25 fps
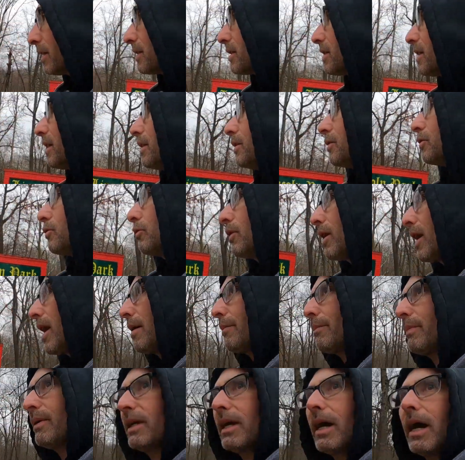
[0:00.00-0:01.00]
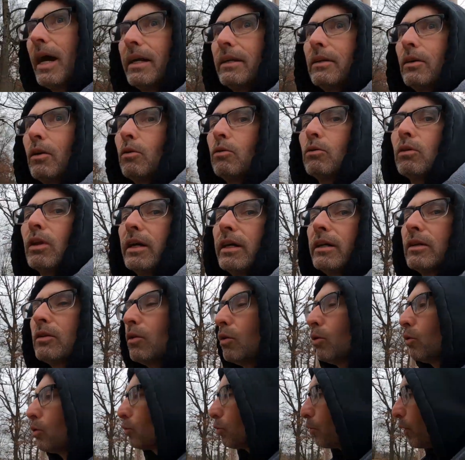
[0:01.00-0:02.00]
It's getting crappy. I don't like
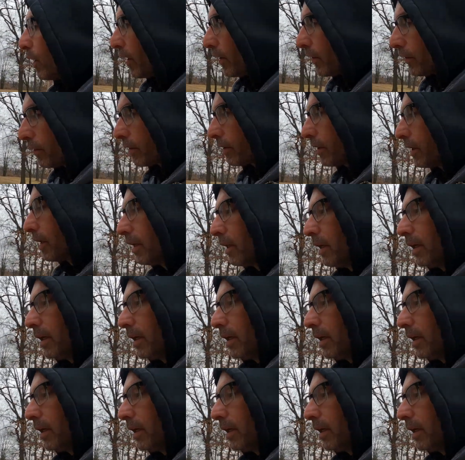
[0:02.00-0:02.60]
cold weather.